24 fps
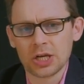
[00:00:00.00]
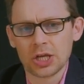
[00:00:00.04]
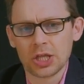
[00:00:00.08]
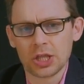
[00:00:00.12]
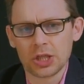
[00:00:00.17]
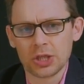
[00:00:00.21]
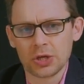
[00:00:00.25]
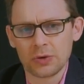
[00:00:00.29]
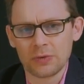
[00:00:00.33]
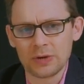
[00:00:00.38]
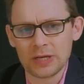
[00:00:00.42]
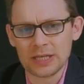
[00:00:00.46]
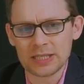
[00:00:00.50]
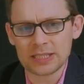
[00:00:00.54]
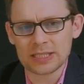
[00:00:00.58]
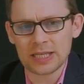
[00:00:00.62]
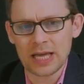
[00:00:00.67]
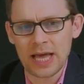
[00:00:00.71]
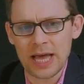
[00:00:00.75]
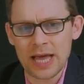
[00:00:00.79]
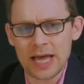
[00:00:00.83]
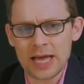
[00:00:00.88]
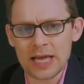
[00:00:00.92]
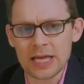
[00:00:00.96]
There is
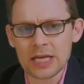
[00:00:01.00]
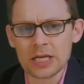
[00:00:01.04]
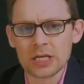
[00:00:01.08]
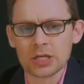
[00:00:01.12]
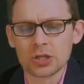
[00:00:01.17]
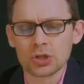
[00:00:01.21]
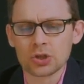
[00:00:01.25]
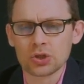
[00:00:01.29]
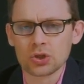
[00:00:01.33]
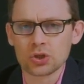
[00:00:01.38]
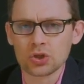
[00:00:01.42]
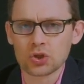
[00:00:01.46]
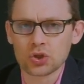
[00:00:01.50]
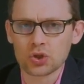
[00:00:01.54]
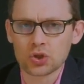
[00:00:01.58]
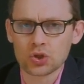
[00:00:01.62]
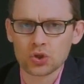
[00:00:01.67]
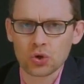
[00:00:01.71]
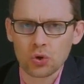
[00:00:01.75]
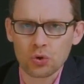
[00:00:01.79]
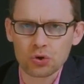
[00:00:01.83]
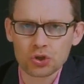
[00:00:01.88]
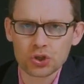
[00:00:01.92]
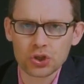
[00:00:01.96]
a
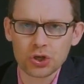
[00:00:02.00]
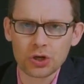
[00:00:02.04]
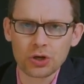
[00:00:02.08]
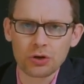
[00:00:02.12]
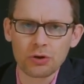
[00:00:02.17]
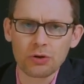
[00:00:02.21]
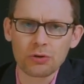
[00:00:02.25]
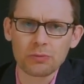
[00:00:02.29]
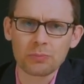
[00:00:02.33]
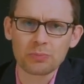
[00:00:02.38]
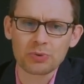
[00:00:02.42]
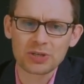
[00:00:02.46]
surgical